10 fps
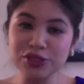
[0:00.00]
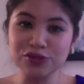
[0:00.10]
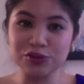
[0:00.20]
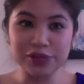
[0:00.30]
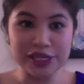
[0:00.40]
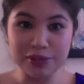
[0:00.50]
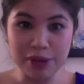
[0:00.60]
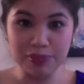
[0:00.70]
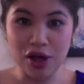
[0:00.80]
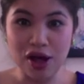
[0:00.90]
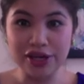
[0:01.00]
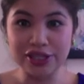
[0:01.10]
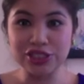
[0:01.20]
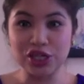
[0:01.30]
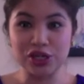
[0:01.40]
reading my blog and
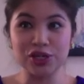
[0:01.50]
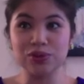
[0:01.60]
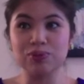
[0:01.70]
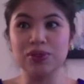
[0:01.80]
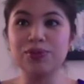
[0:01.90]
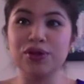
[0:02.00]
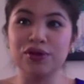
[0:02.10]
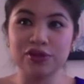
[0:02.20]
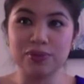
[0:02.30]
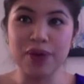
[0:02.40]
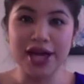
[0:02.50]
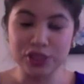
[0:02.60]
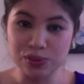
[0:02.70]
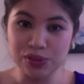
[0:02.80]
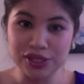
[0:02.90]
sharing it with people over the
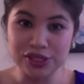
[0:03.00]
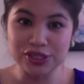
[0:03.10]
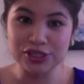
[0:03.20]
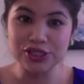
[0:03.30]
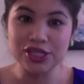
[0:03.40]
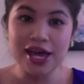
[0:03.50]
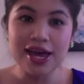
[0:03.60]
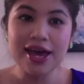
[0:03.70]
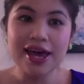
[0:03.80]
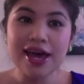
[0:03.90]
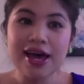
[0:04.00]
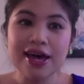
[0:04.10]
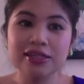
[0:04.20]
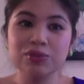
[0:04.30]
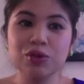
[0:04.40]
past 3 years.
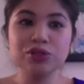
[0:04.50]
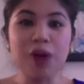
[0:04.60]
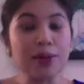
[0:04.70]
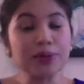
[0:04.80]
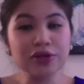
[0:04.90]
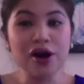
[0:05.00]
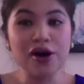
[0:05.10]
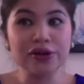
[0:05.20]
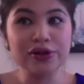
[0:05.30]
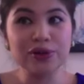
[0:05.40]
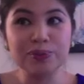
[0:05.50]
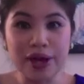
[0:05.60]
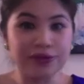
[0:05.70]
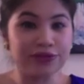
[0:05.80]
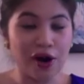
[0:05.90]
The most popular article
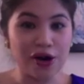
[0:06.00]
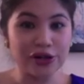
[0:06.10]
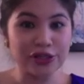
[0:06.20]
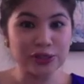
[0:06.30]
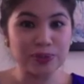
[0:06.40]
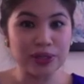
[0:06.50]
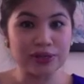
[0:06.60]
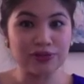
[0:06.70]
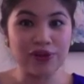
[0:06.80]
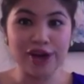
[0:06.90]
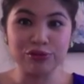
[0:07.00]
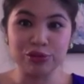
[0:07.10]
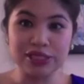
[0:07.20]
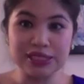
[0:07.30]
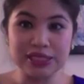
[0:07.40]
by far has been 5
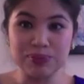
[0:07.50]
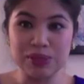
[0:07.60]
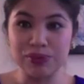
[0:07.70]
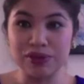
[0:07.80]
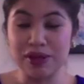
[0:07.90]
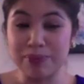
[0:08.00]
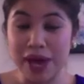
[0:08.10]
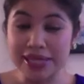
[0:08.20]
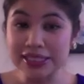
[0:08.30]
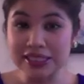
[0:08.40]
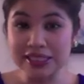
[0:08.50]
reasons people abandon a